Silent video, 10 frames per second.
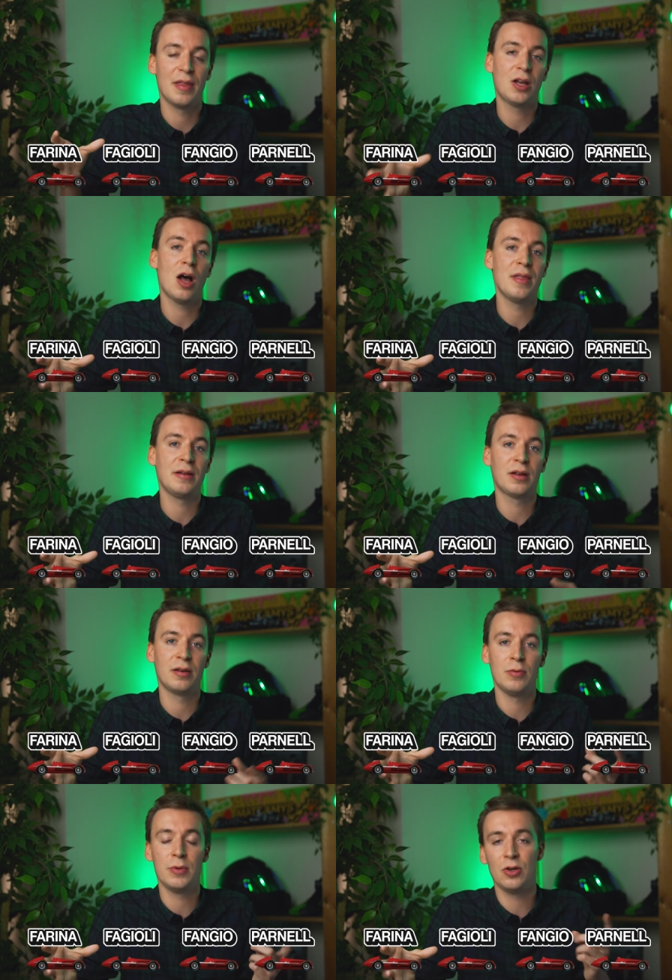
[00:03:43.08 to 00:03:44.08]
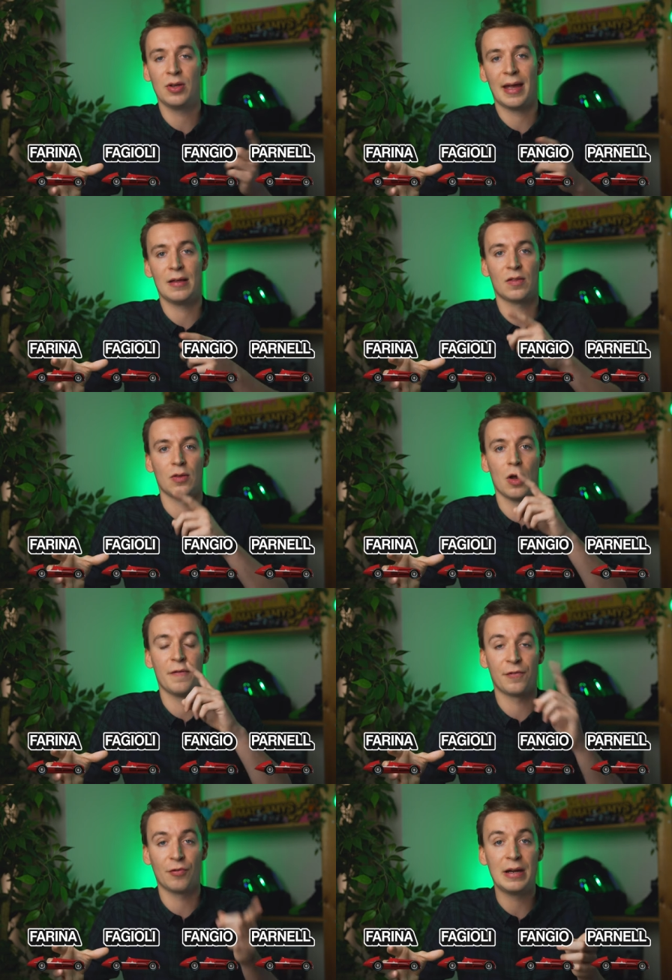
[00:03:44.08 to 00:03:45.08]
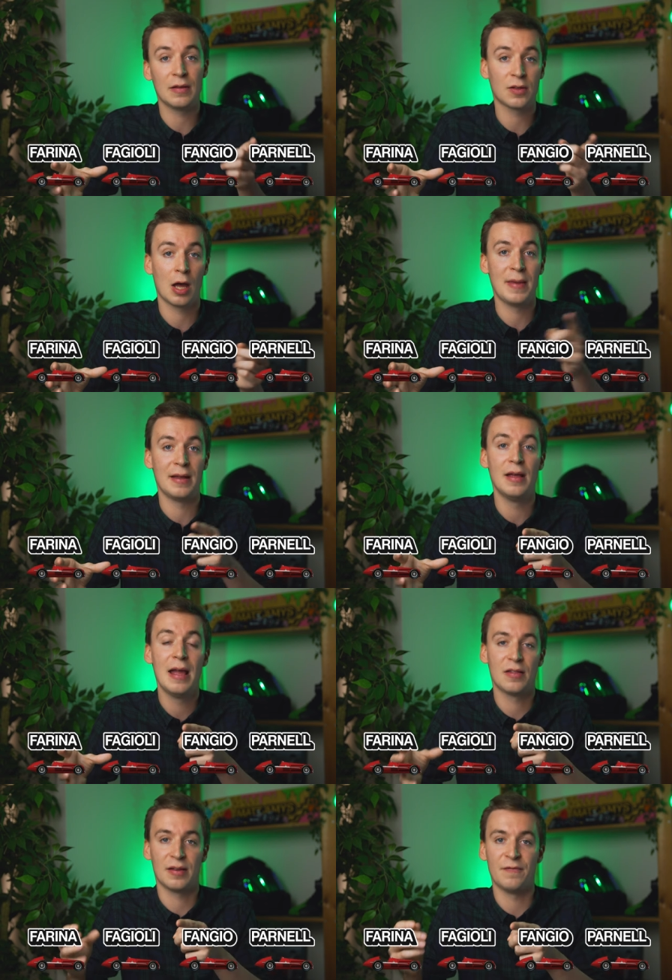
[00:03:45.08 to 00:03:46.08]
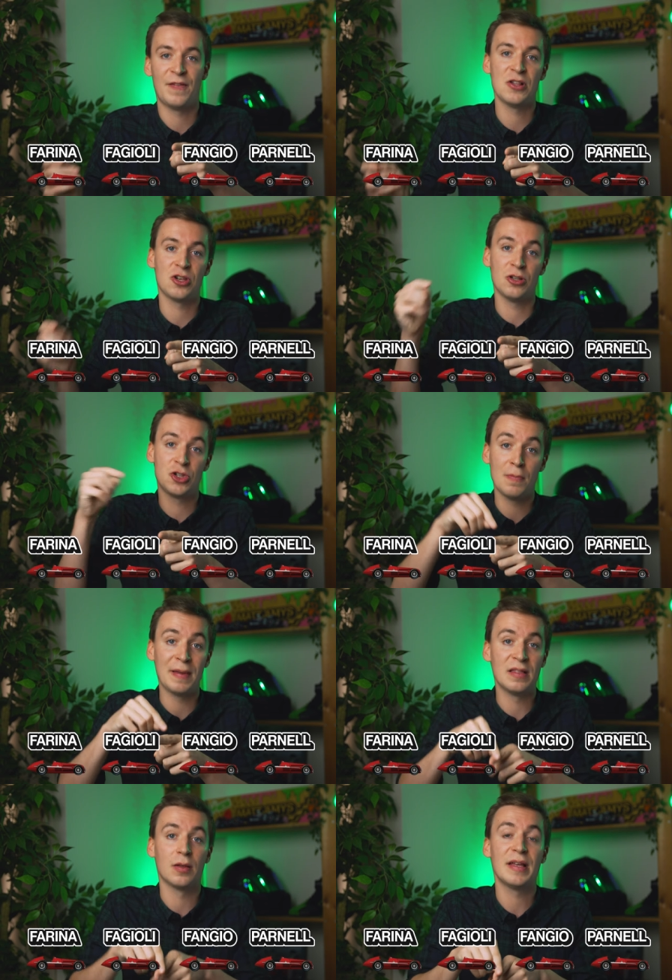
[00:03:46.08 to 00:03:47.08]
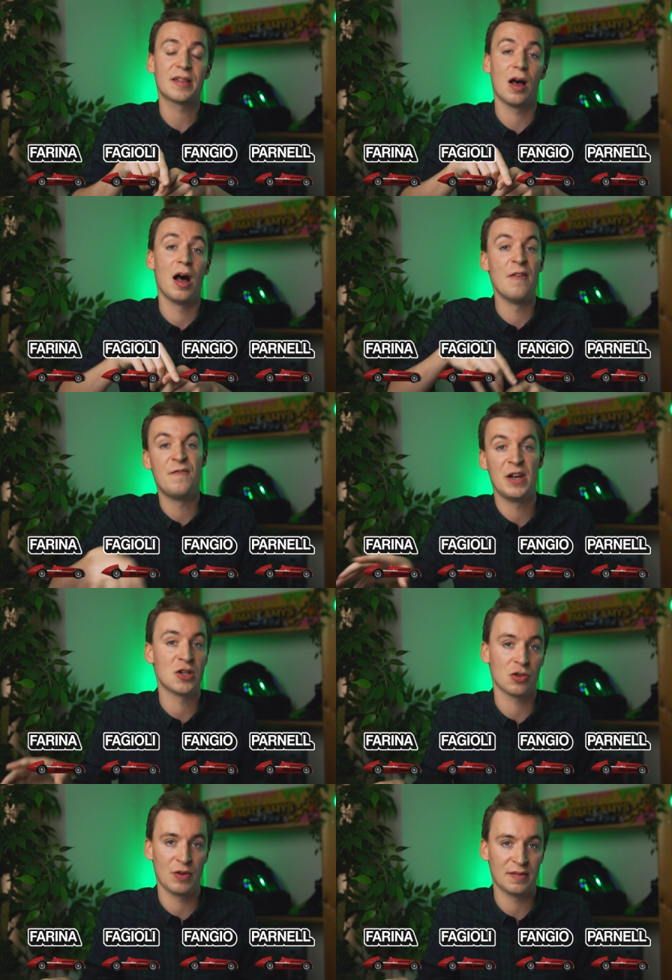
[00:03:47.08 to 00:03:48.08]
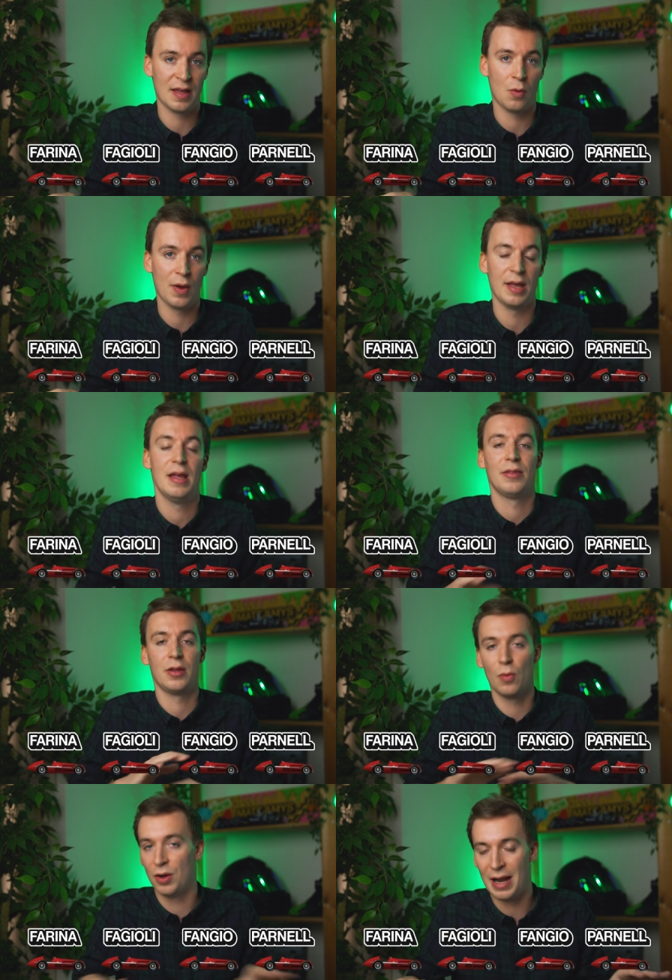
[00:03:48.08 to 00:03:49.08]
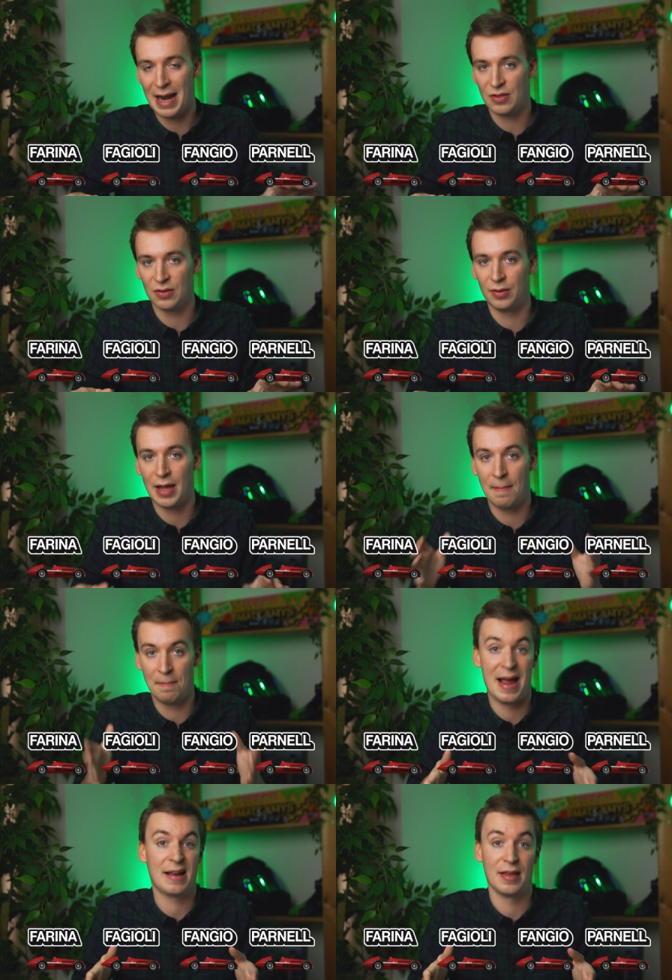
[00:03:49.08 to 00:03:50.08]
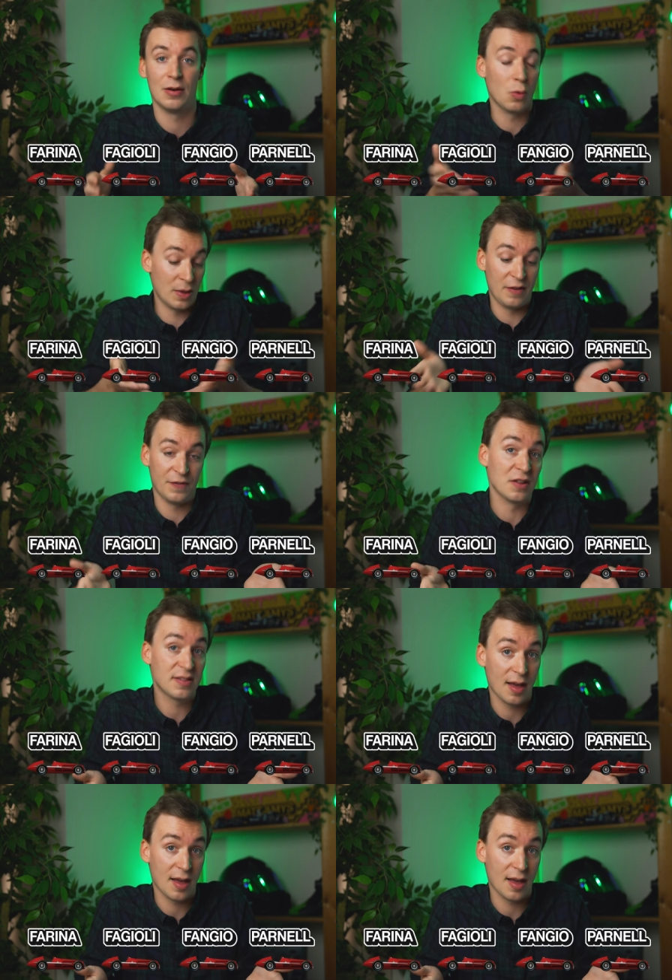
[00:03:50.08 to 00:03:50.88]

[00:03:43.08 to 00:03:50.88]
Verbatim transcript: they can't then communicate to uh, Farina to come in, so then Fangio can jump into his car and finish the race that way. They weren't allowed to do that back then or when they first